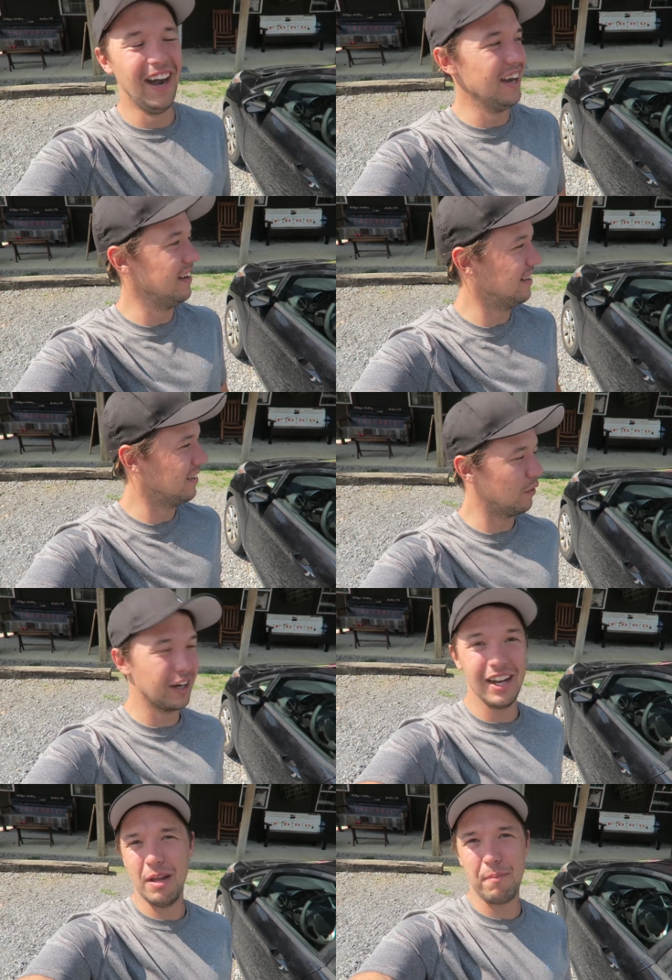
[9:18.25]
right. We're
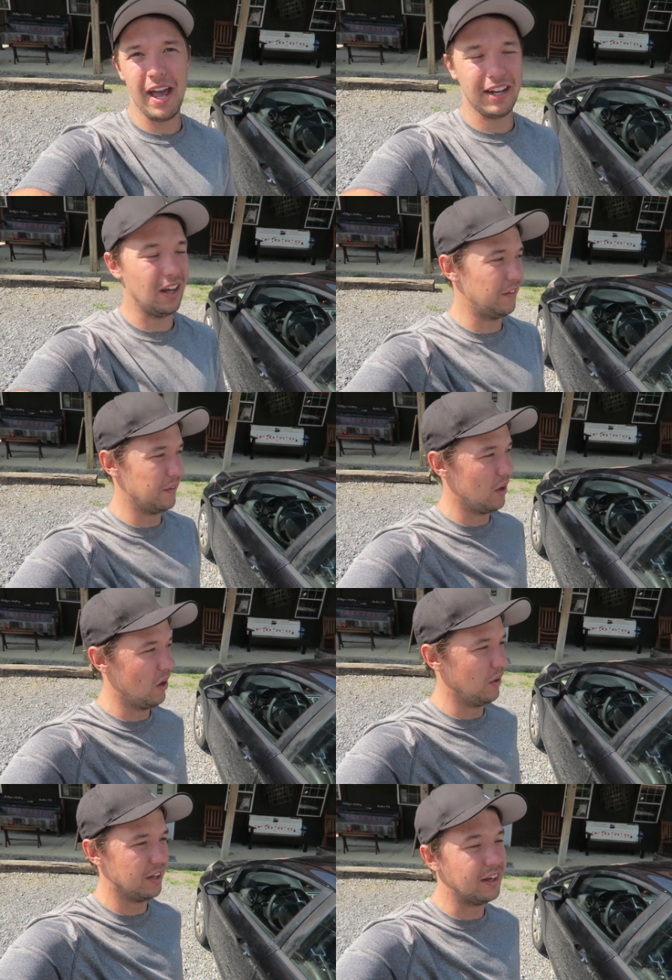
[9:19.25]
going to hit back out on the
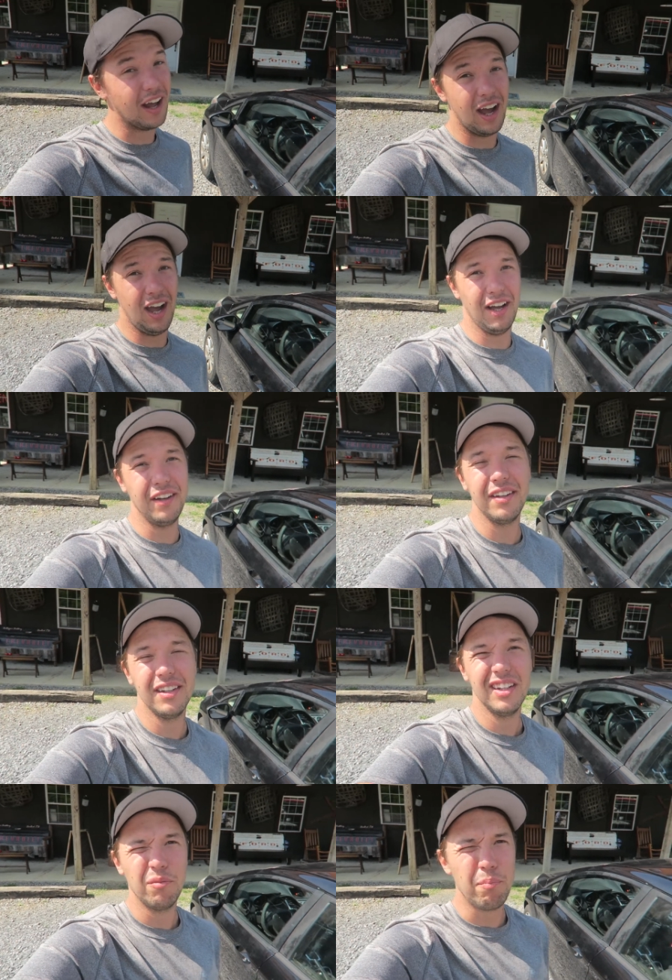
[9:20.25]
road and
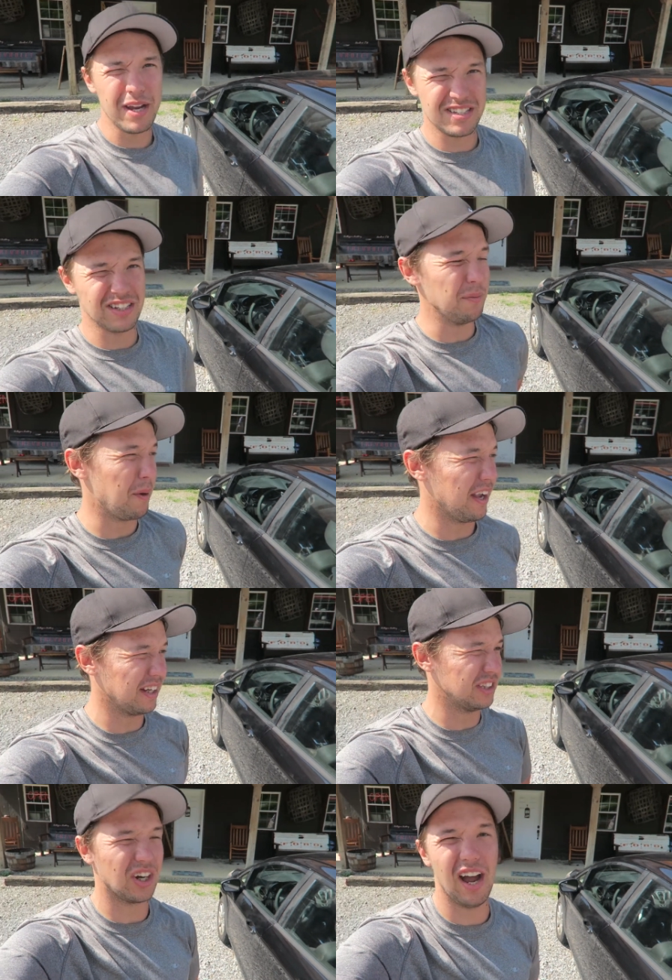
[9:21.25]
basically probably
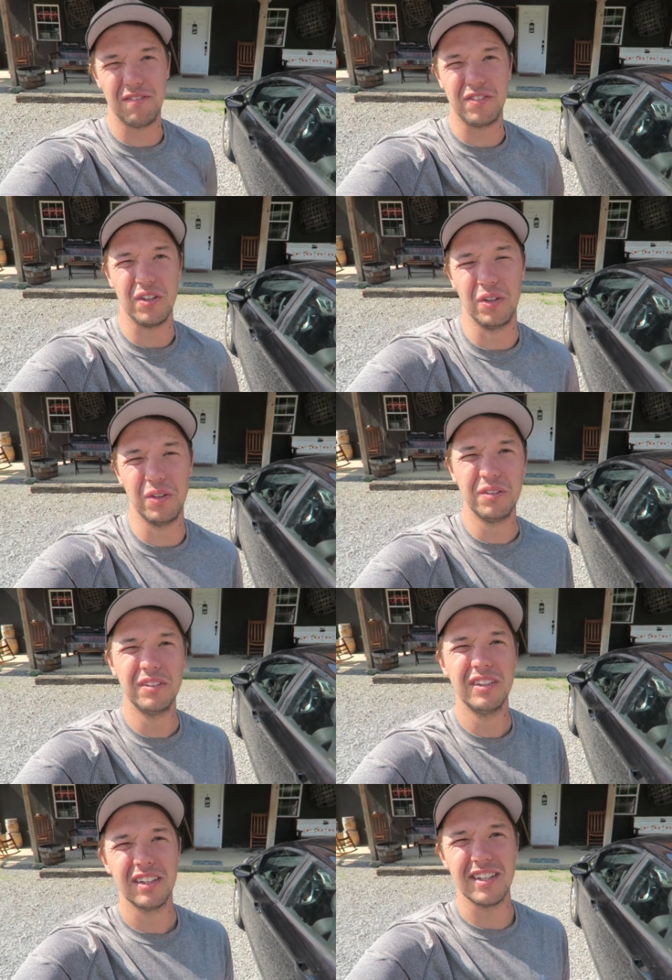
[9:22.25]
going to drive to
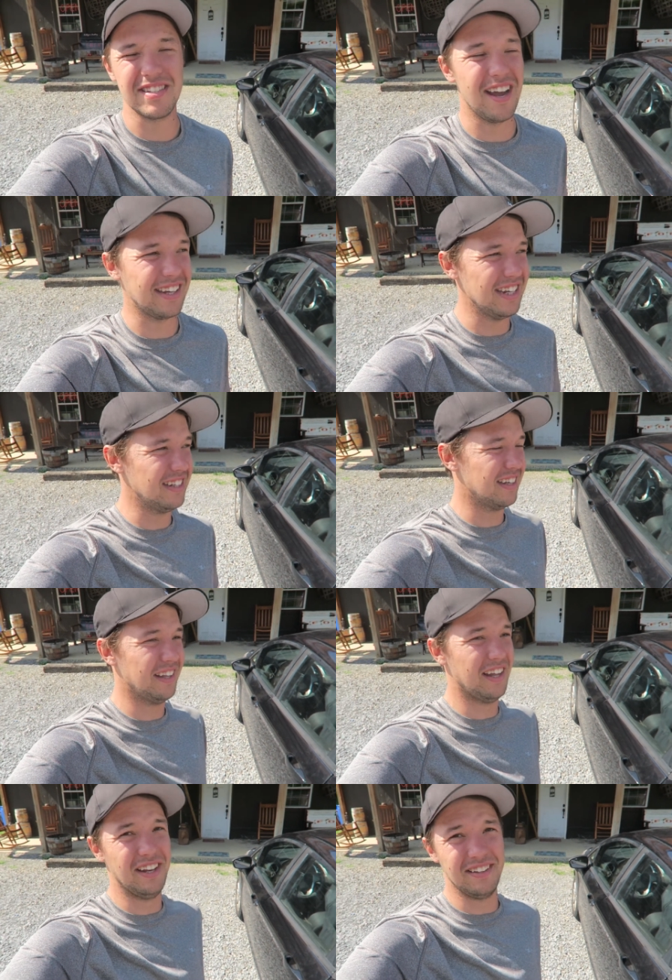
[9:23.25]
Kentucky
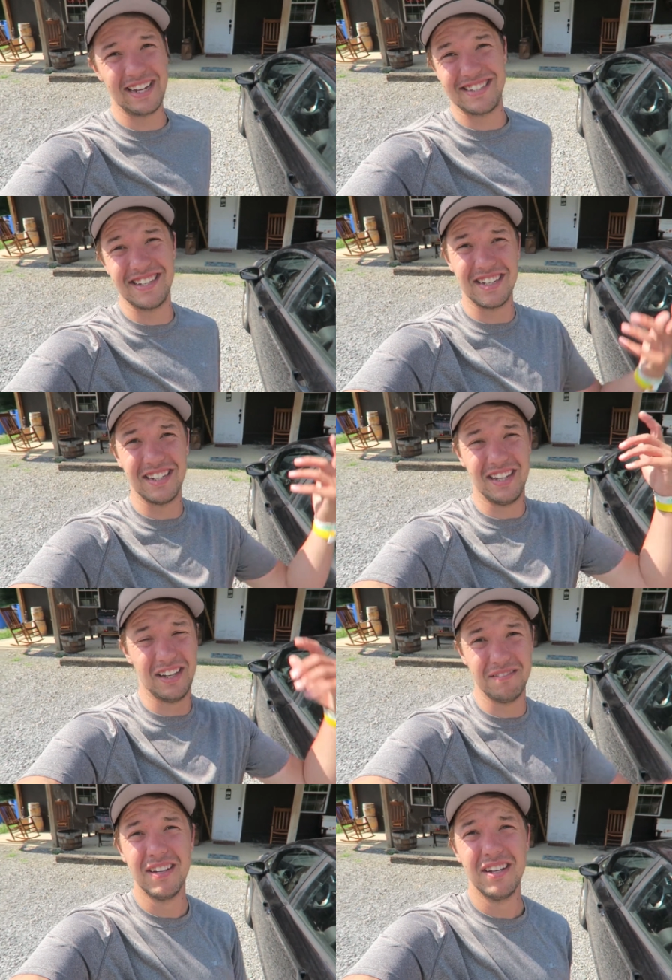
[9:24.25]
and then Lexington and
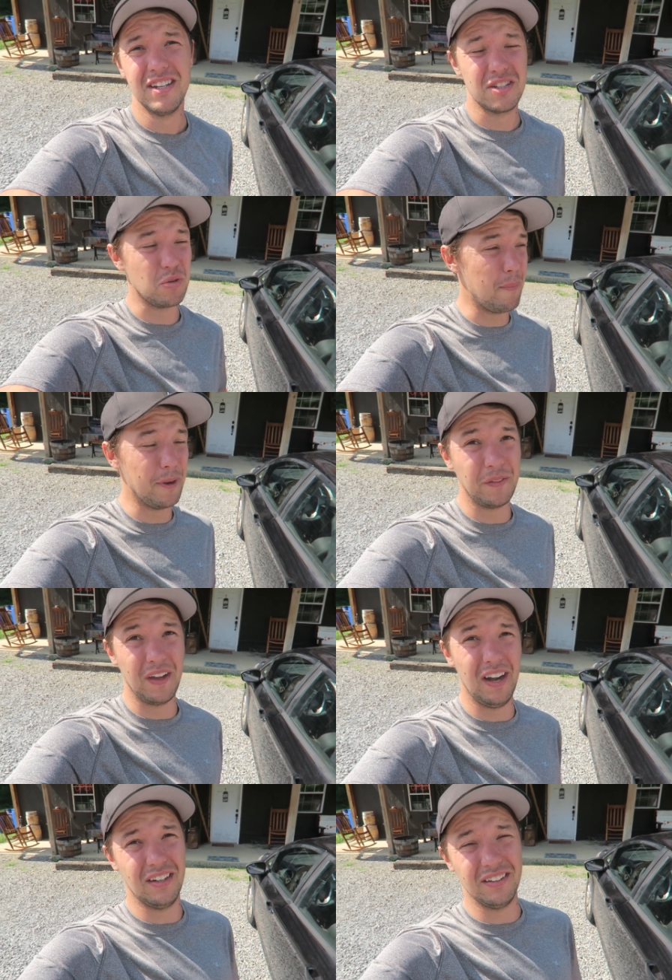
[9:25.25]
then swap out
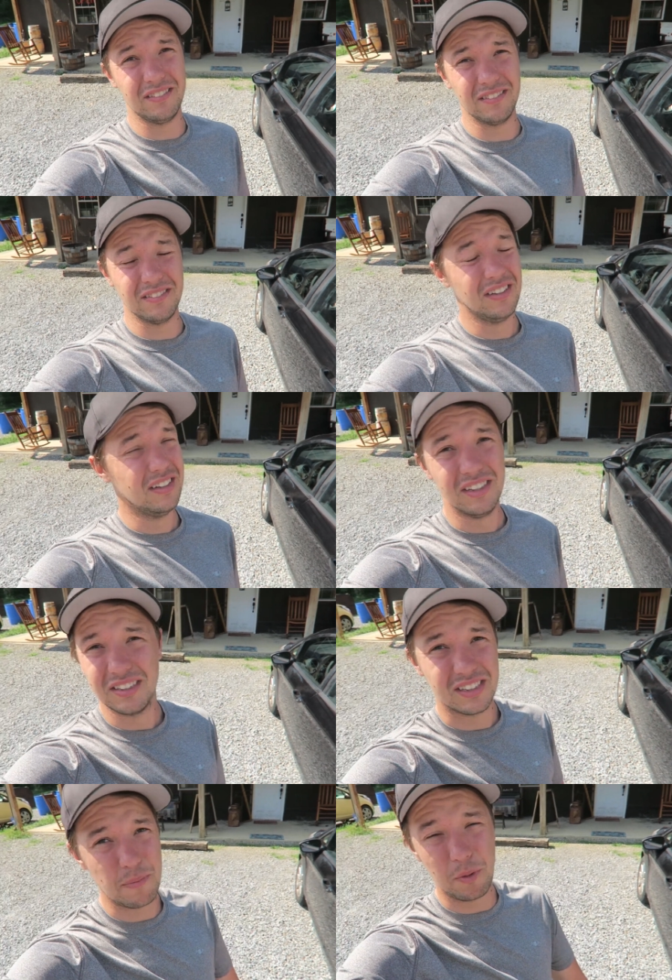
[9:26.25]
there and keep